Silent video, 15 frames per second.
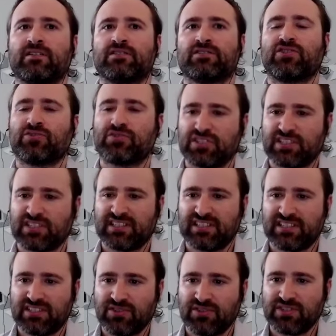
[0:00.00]

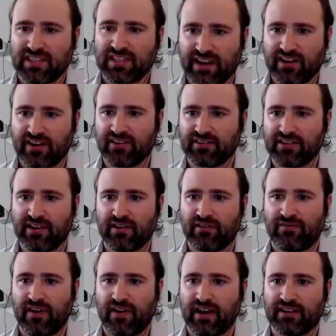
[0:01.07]
scared and
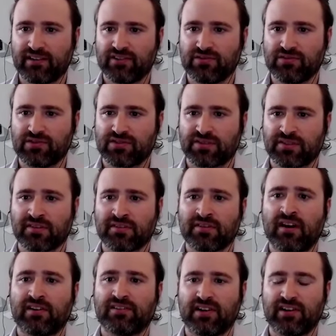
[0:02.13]
terrified to
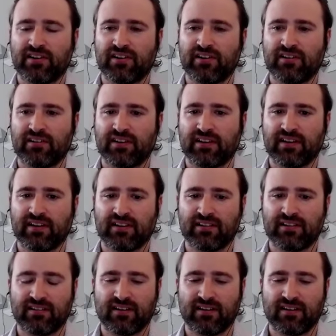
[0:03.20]
stutter. And